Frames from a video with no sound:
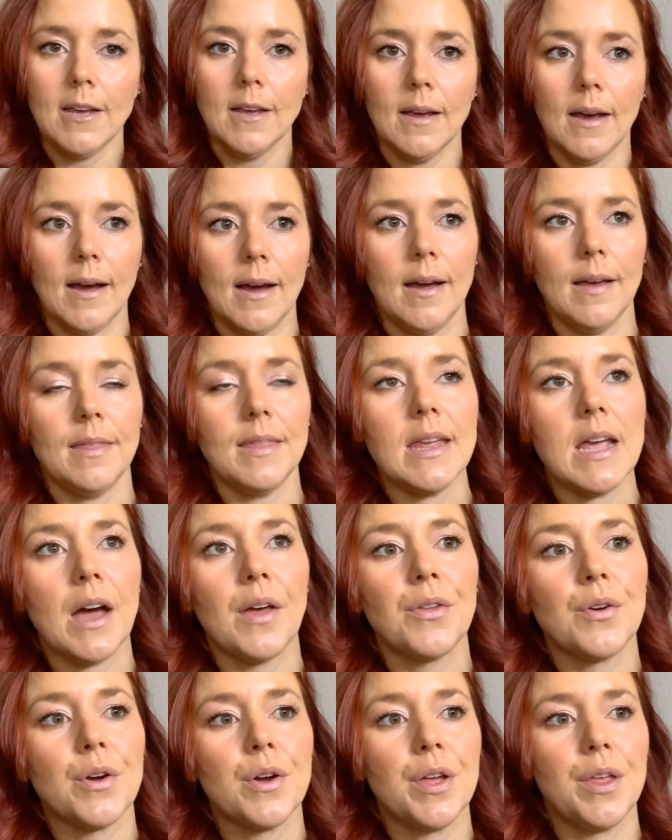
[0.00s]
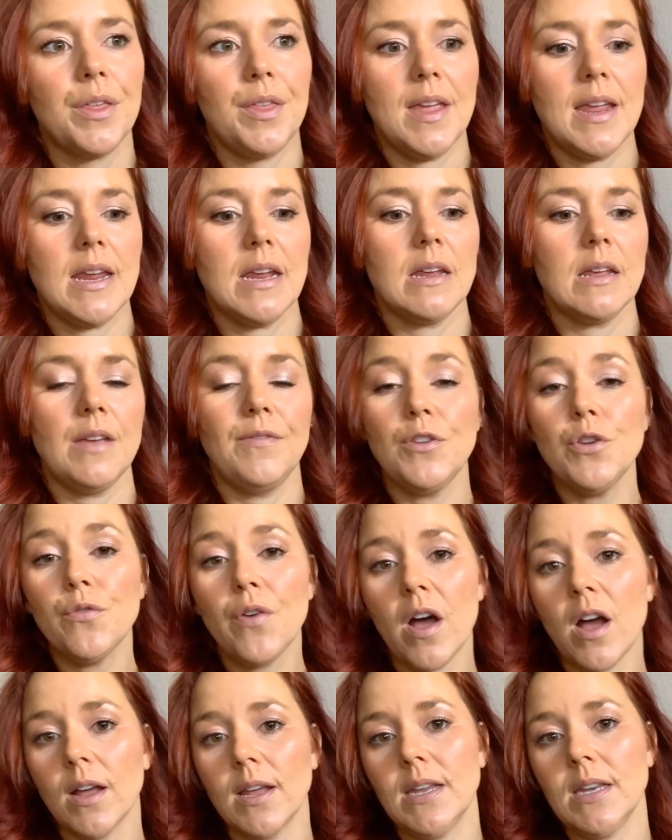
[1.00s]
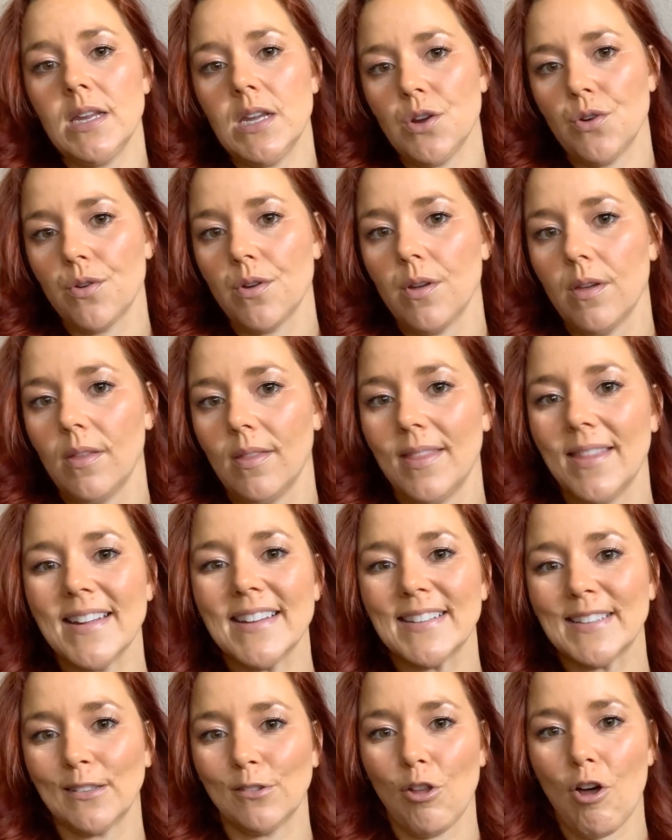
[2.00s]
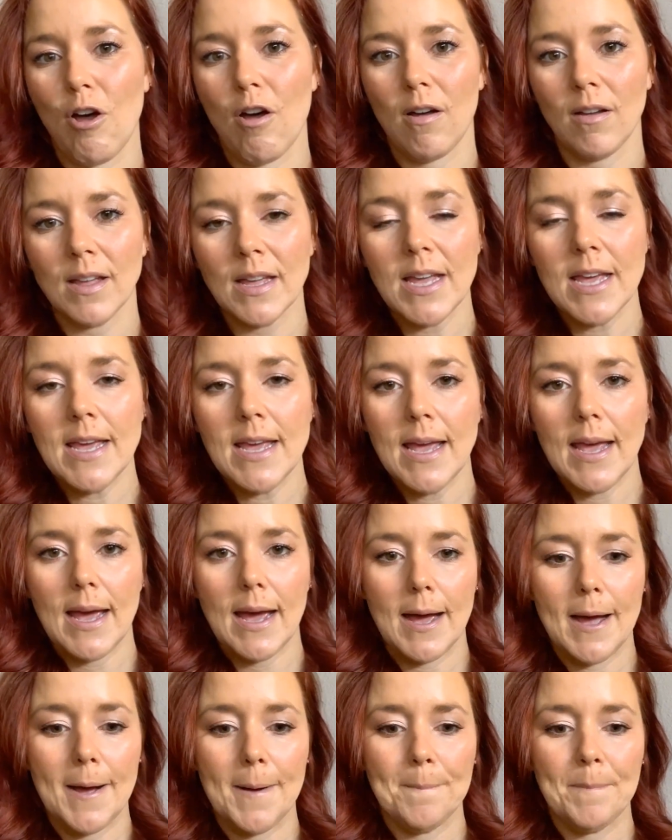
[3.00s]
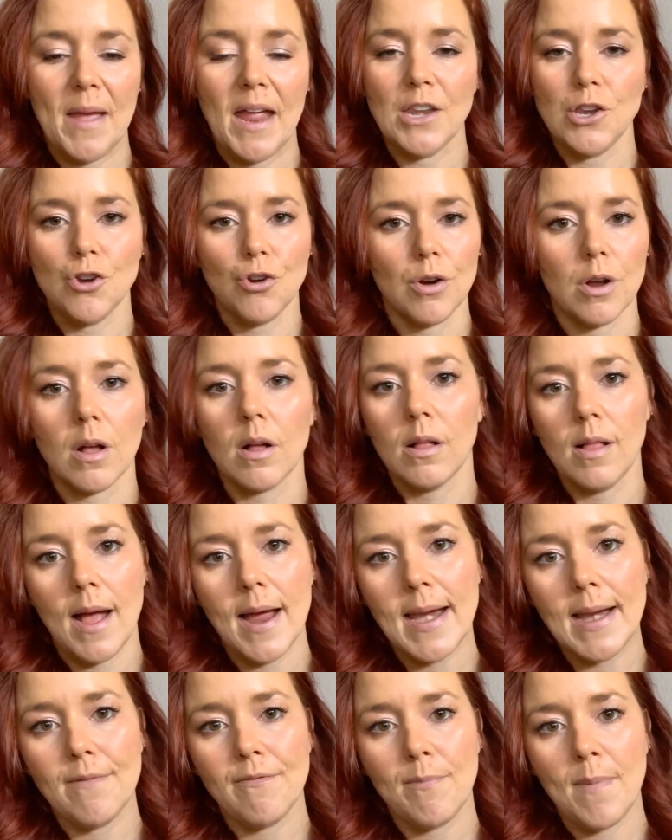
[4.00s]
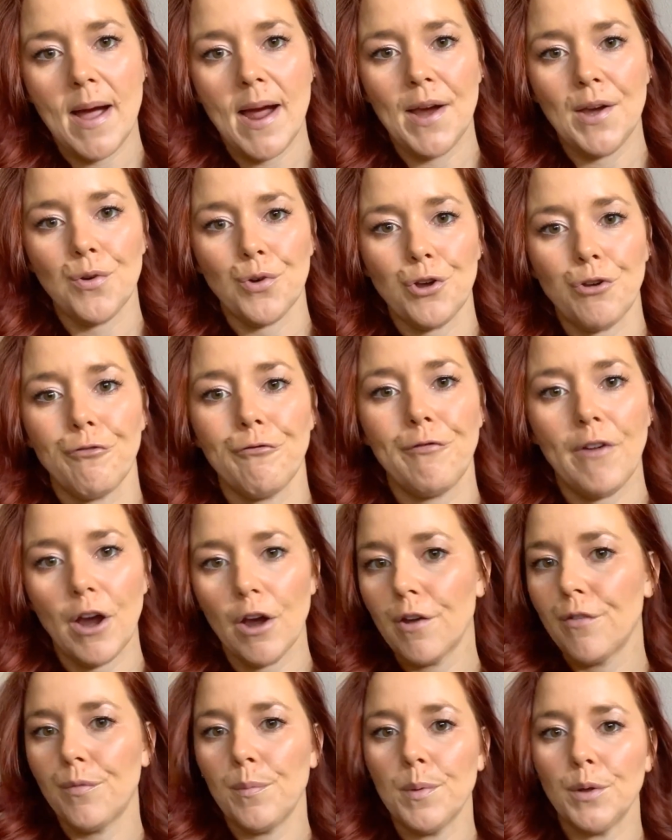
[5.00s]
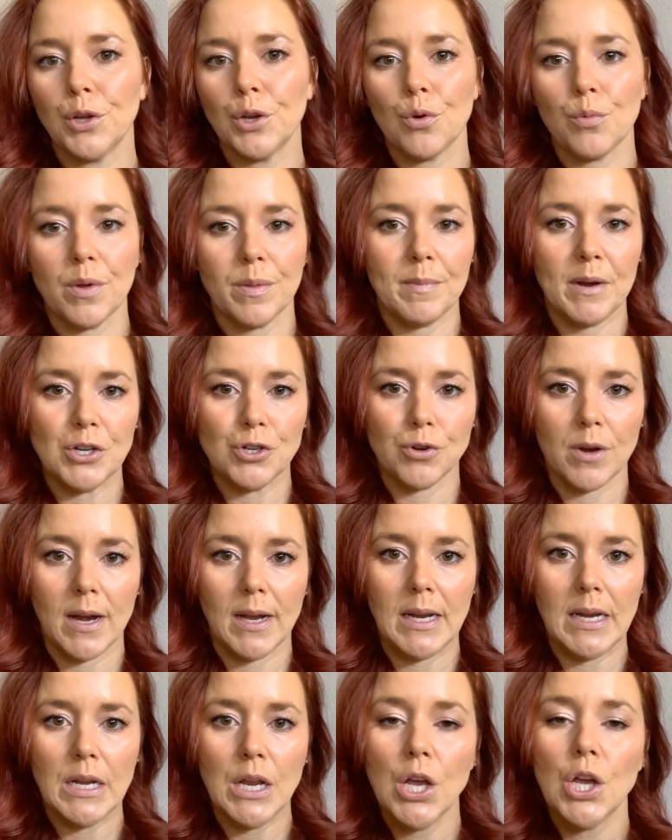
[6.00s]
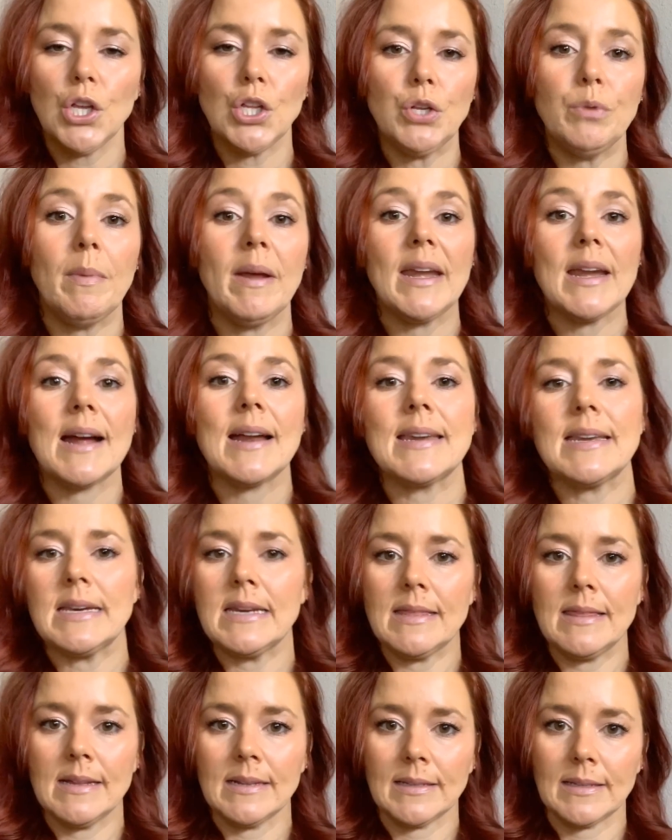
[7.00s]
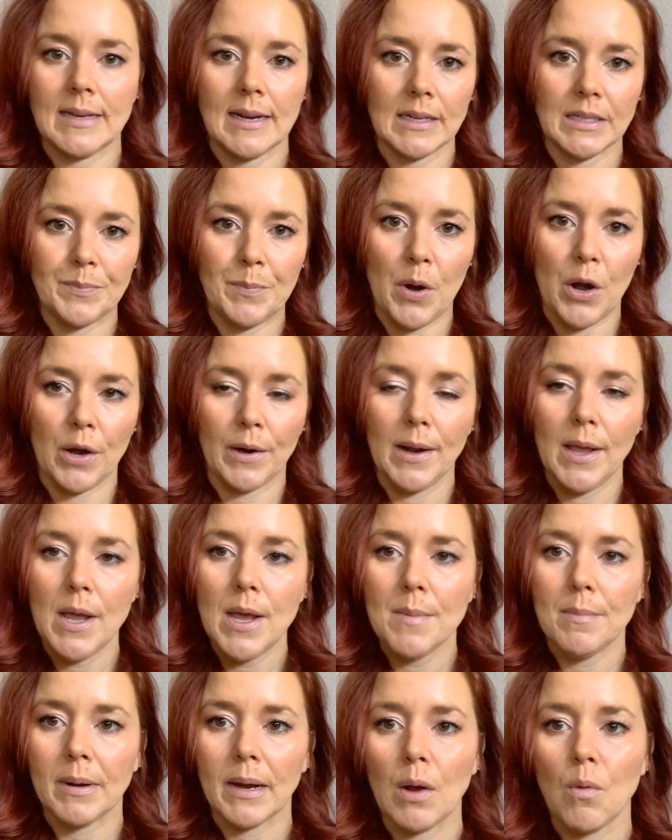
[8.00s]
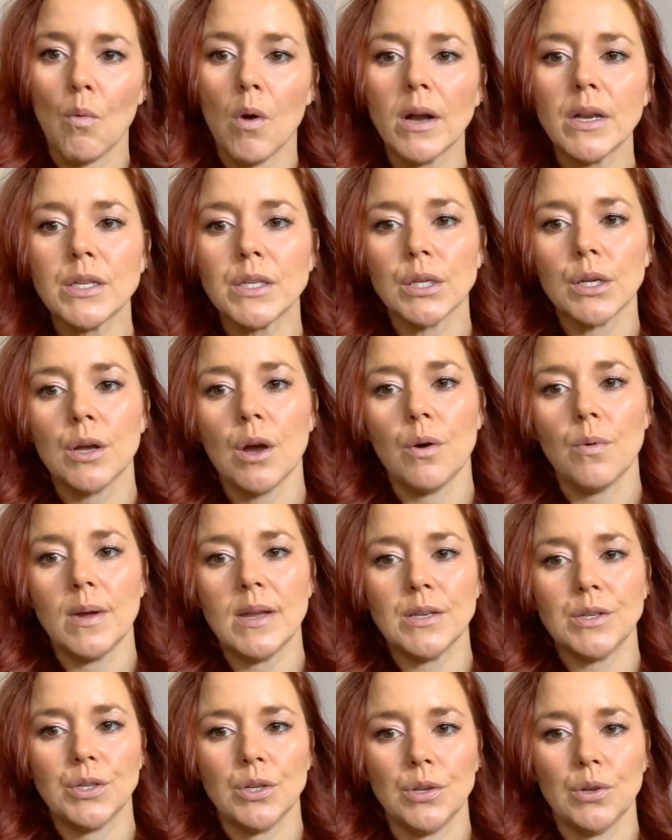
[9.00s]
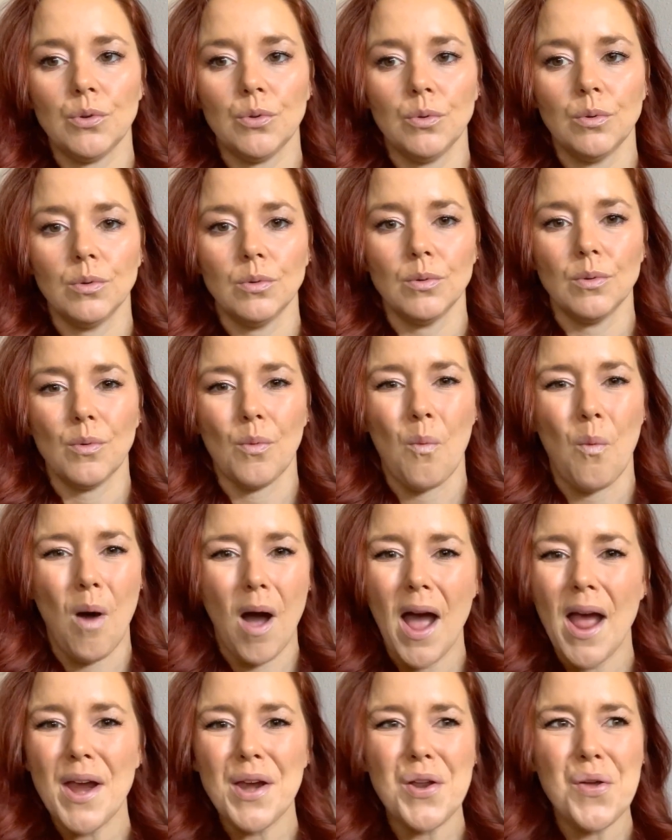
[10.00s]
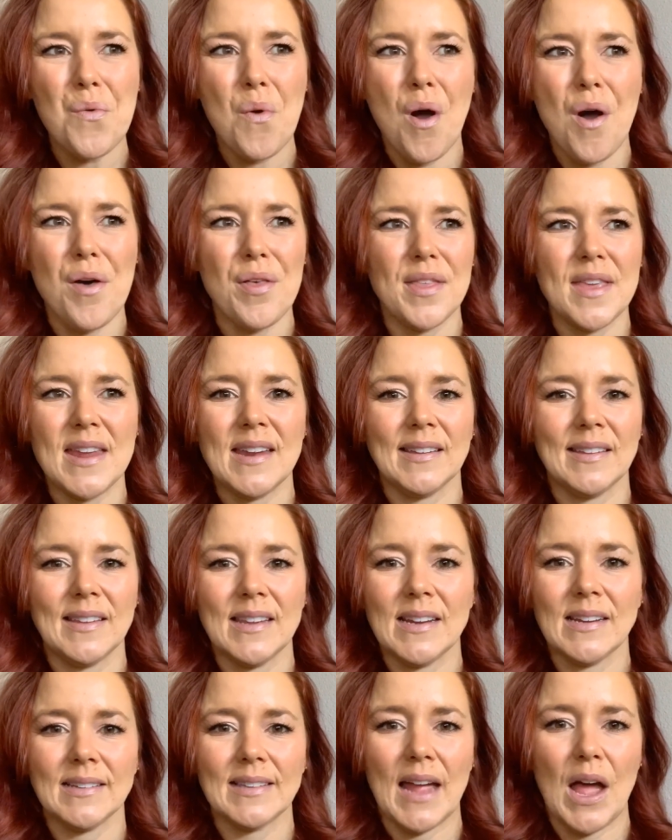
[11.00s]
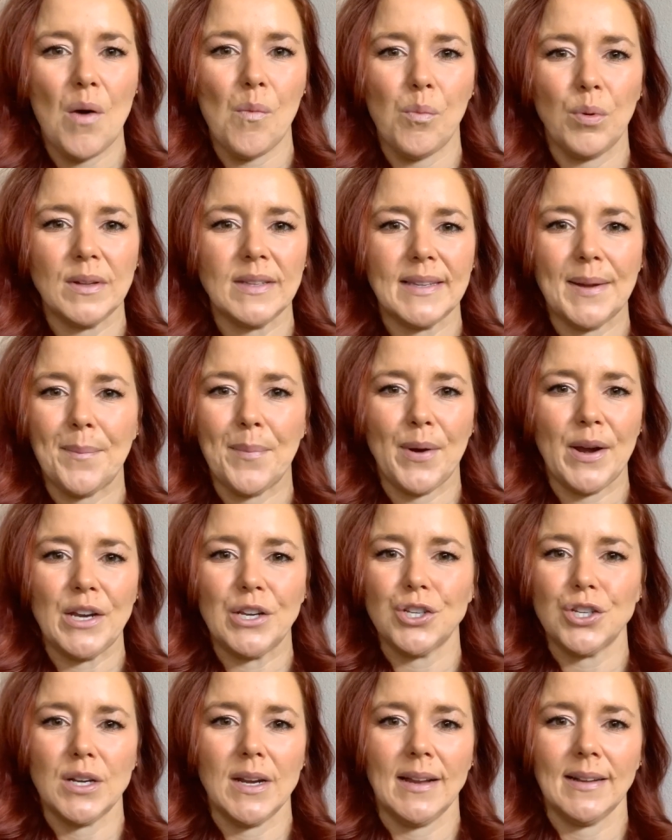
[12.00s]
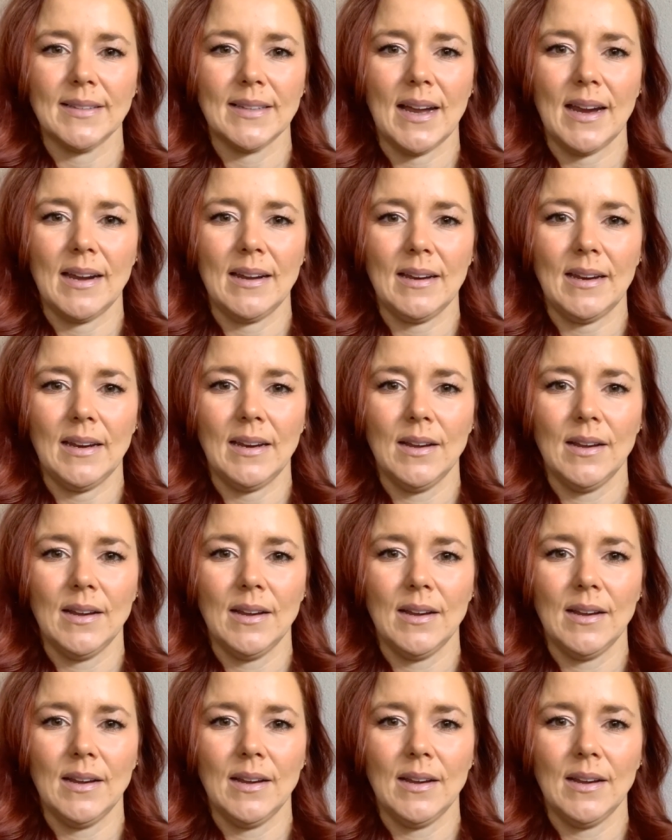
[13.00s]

Uh, the other thing, if you've hung in here this long um, and you're a client of mine or you're very familiar with my training, you may not need this next part, but I wanted to go into why do all these things help with separation anxiety?